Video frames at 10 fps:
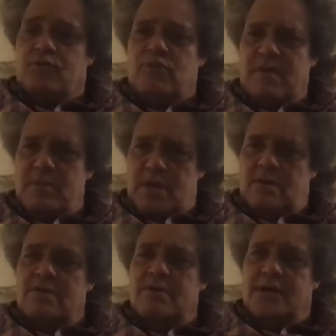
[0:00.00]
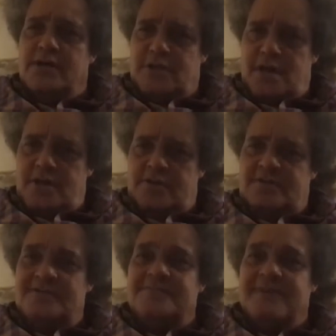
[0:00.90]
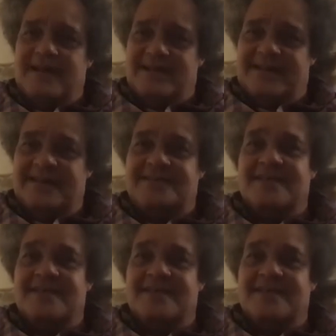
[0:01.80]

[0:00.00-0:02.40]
And the men were considered superfluous.